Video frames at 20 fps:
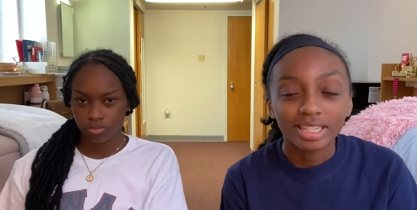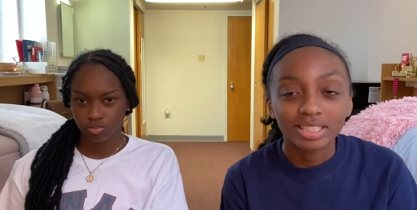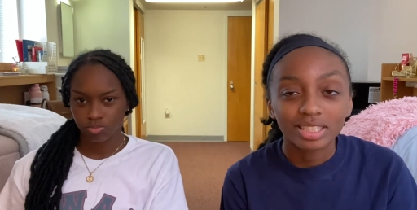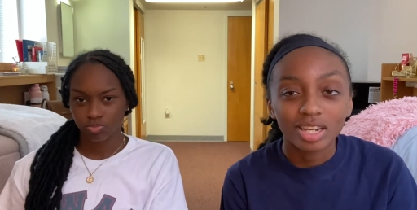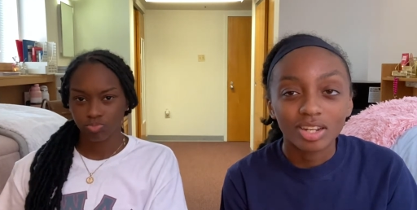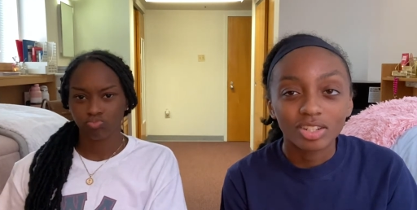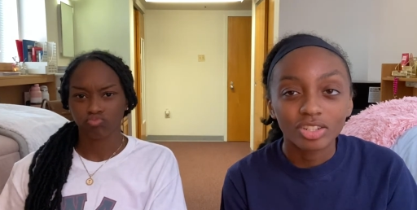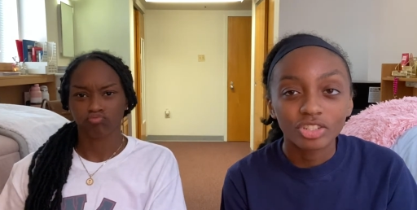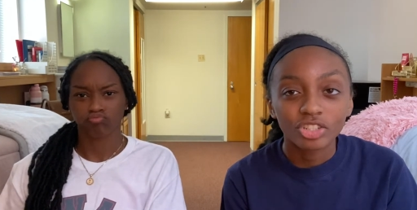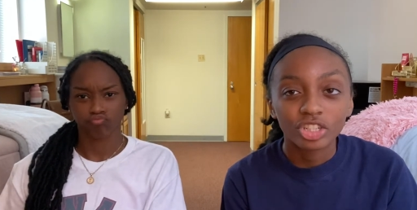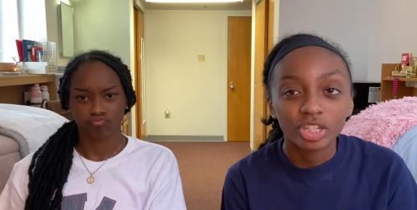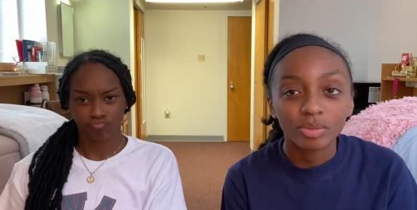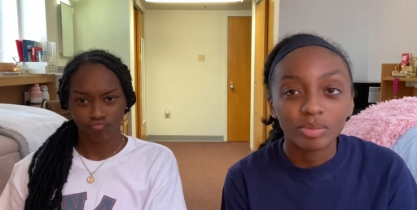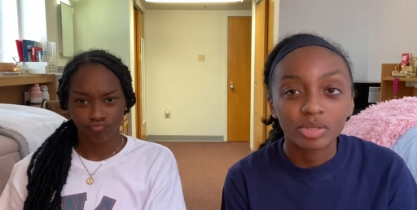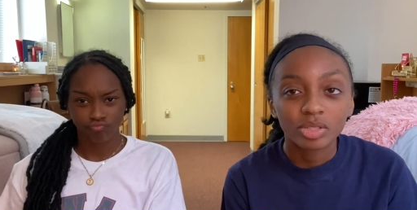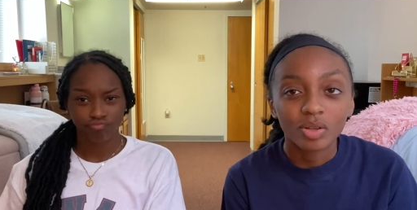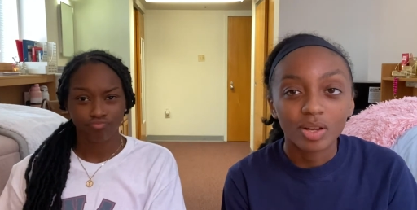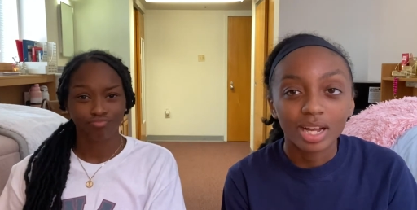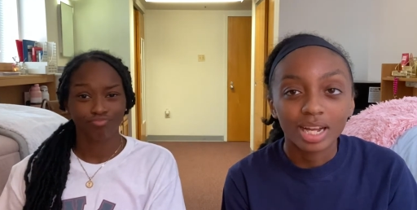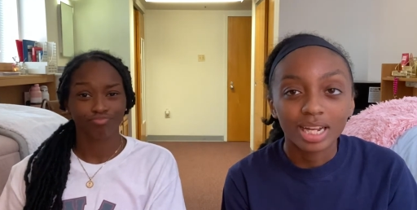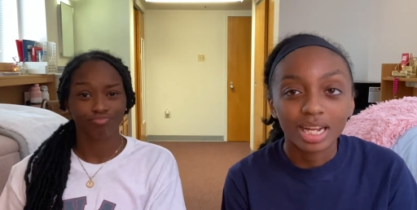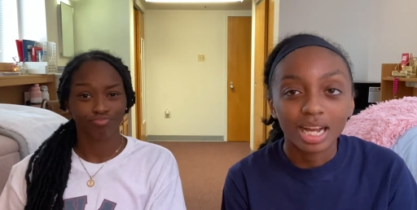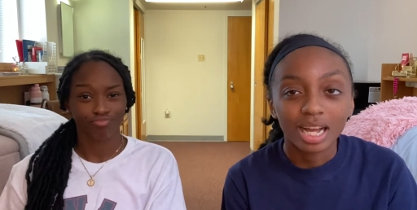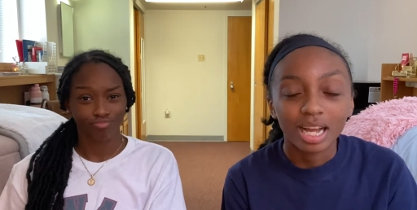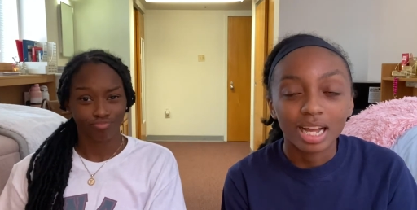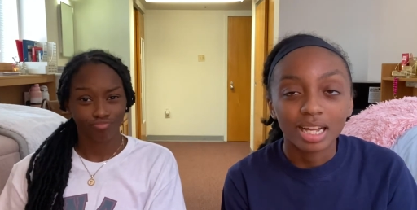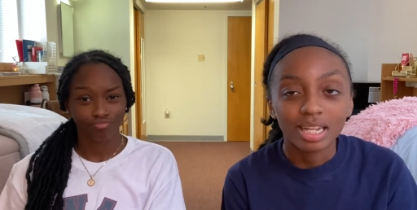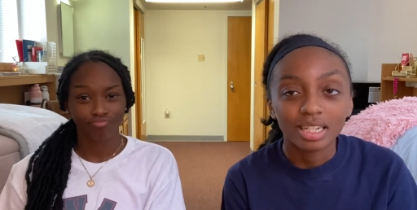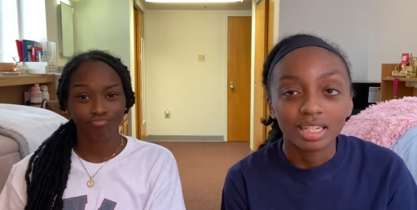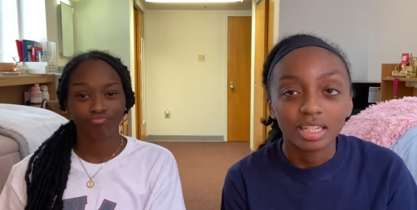Speaker 1: scholarship. So I
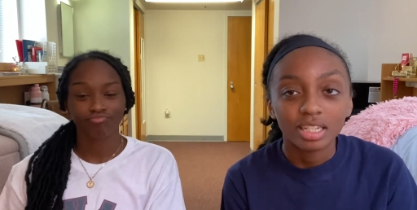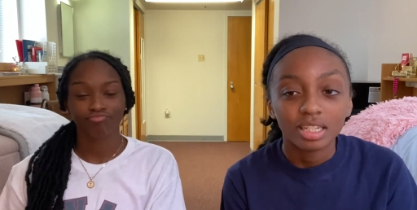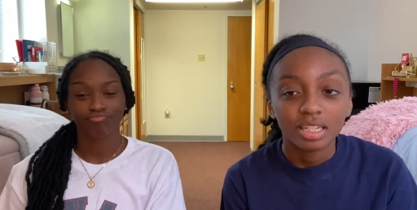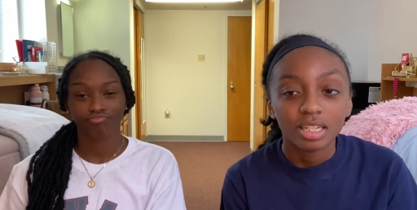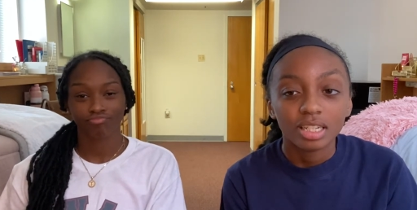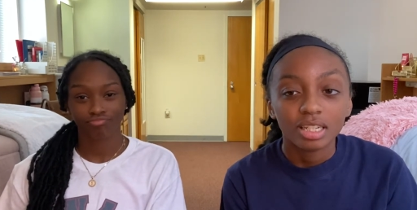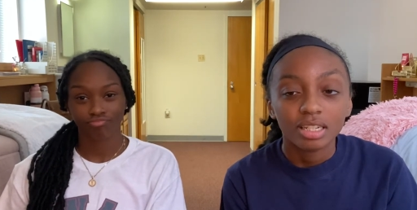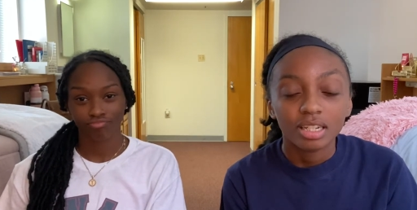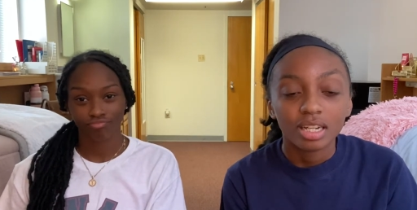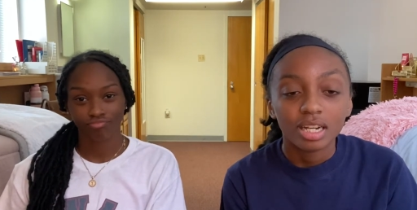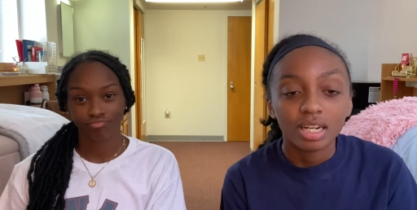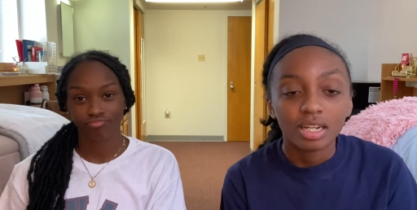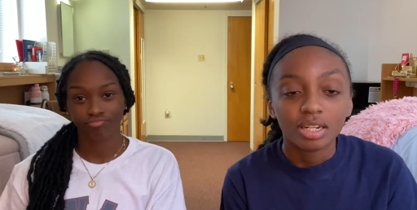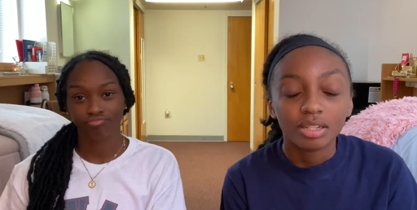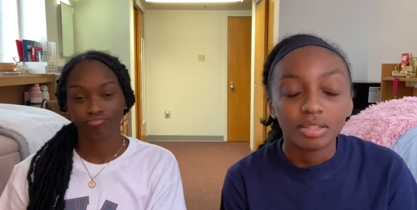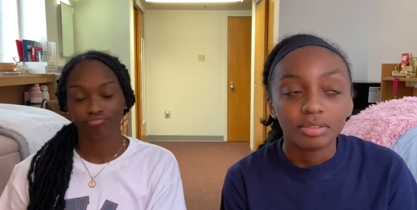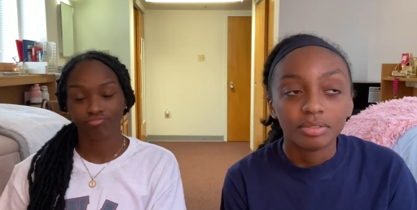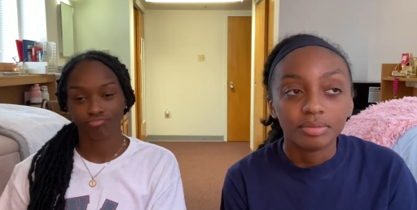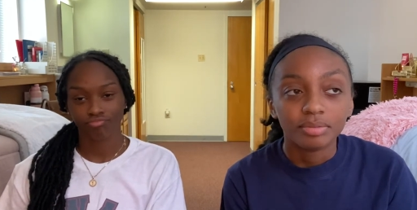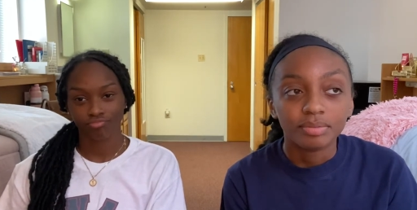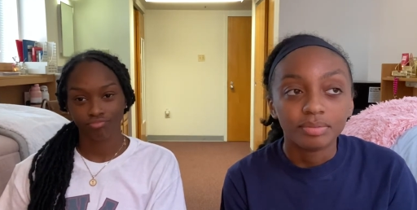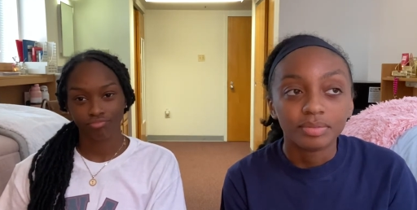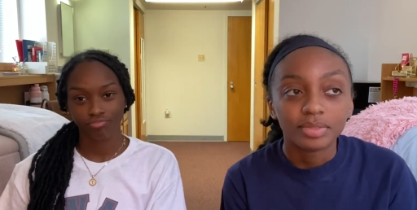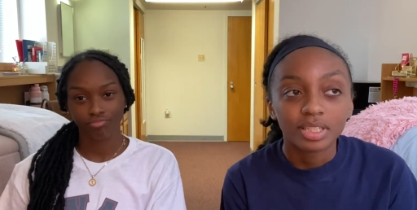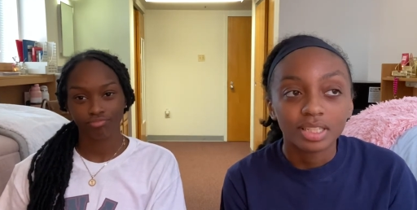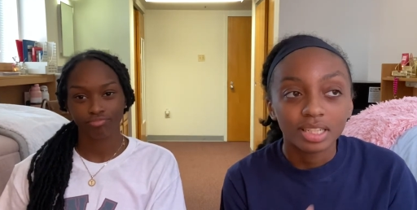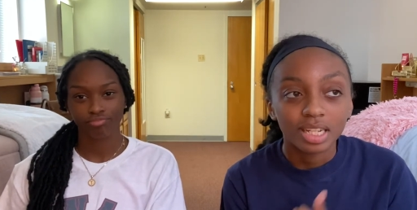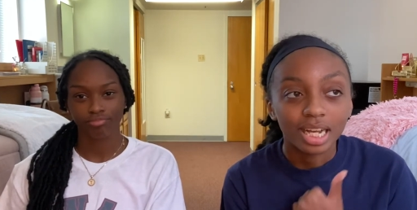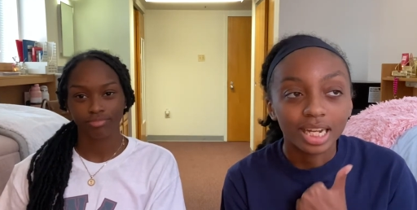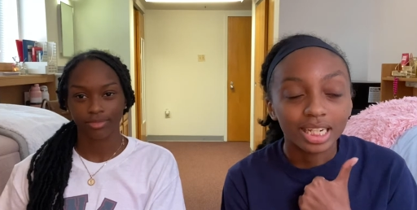got, um,
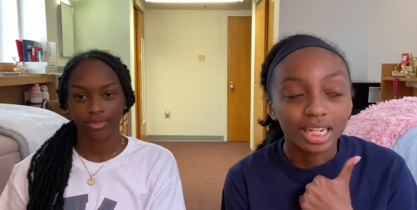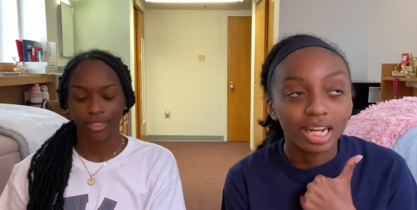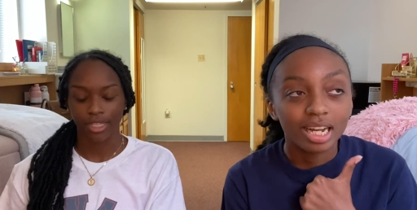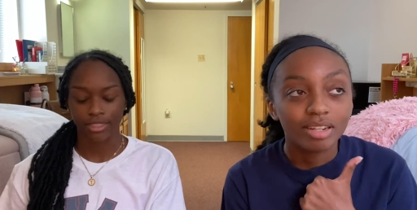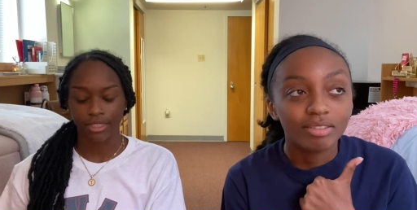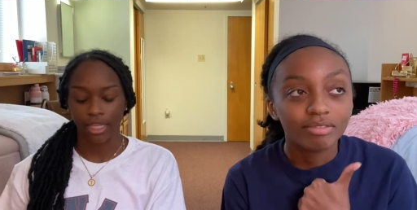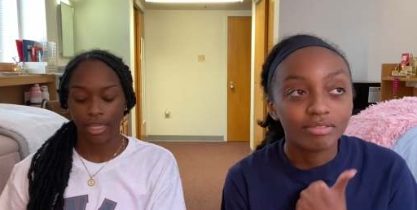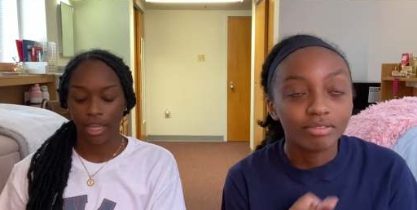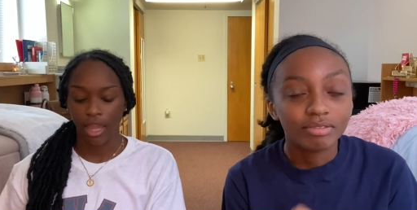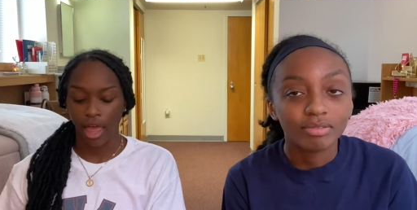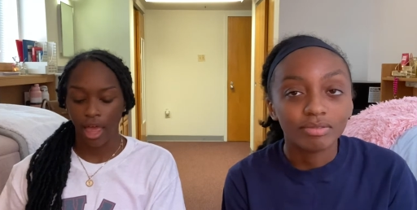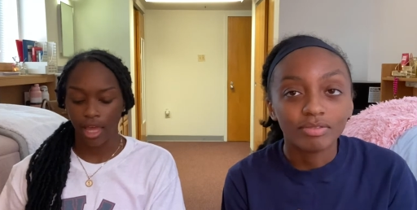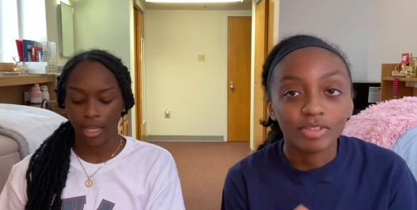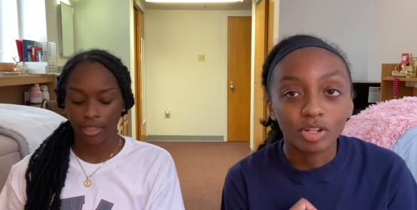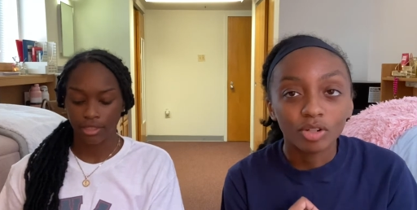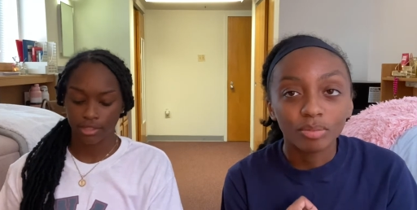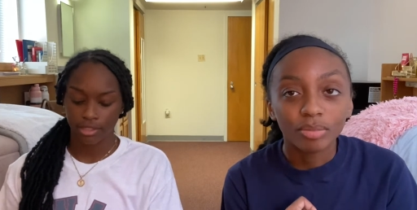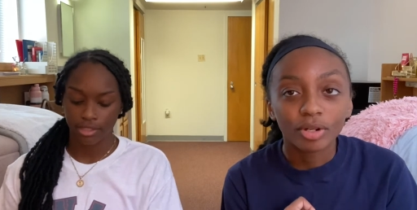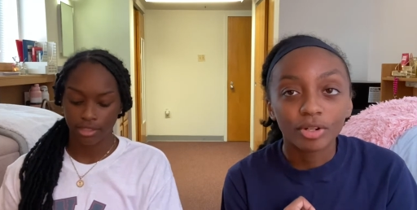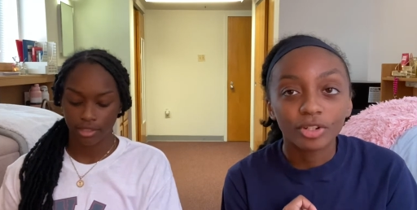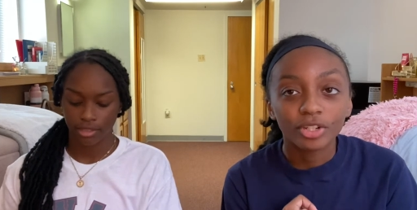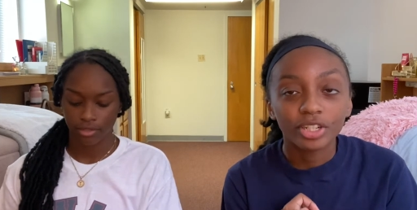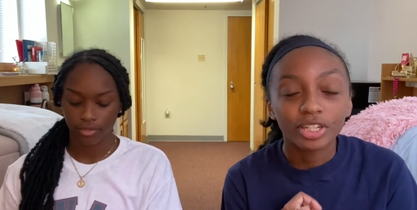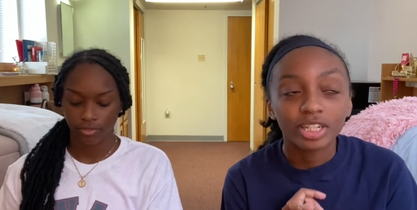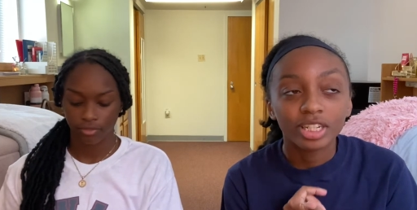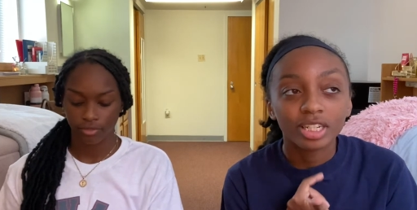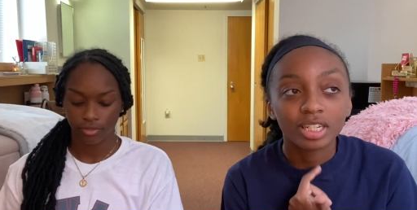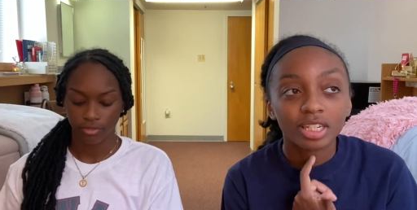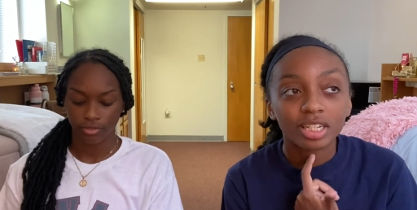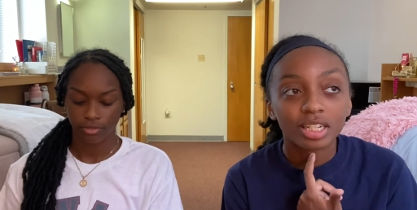I got Vo
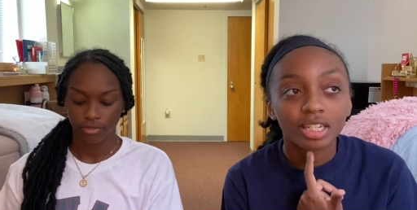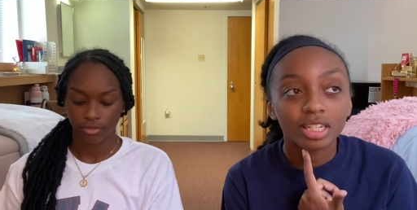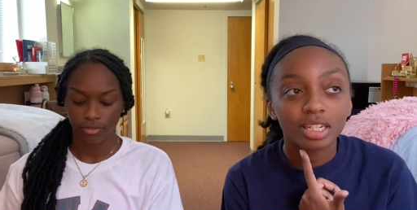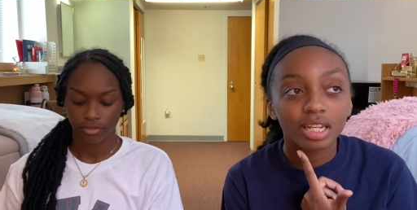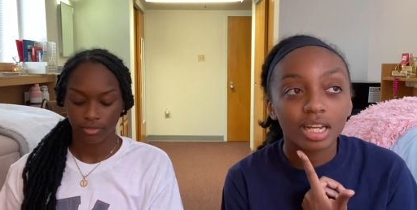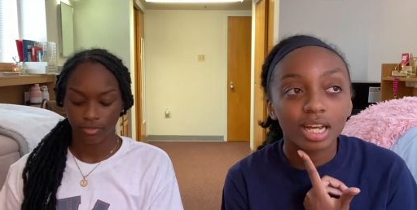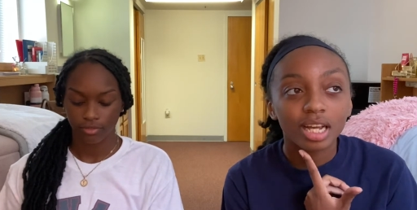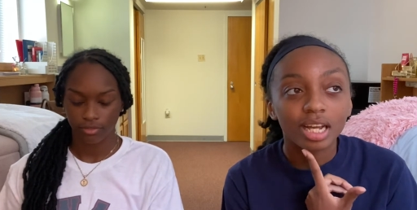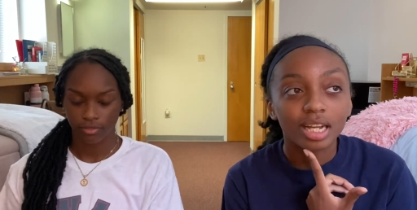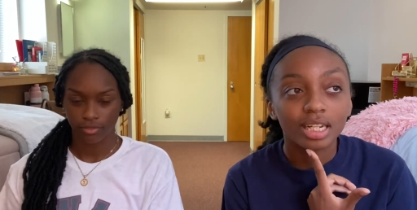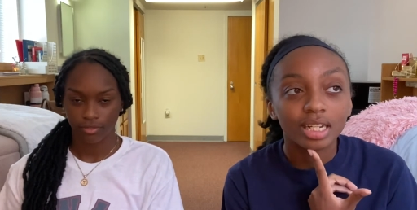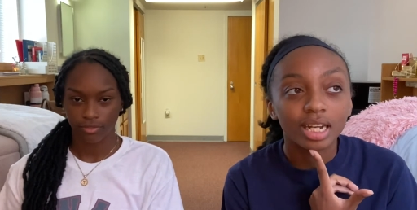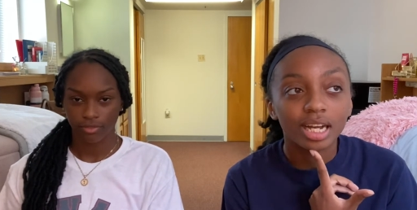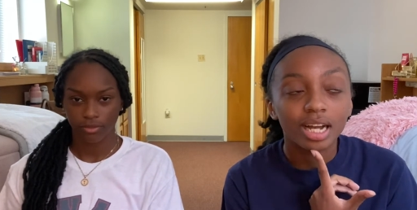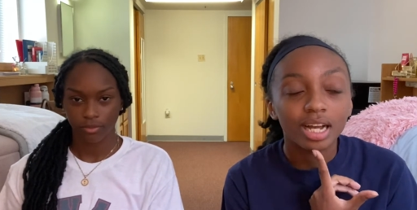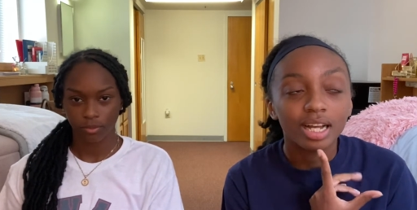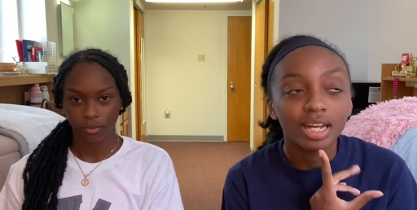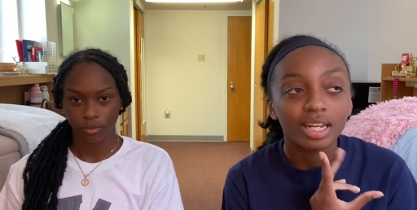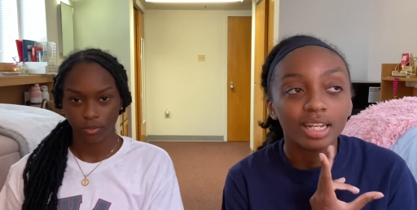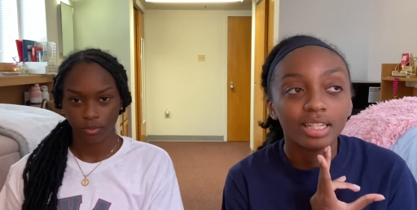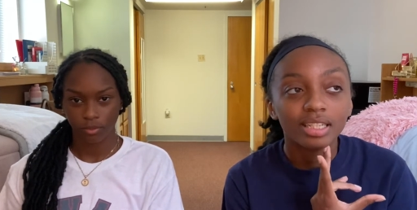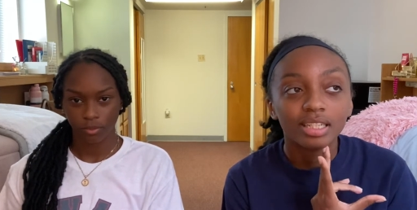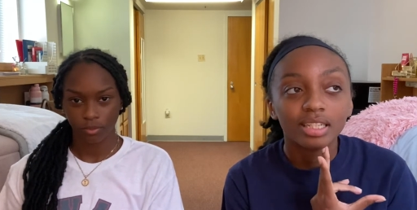Burden, I got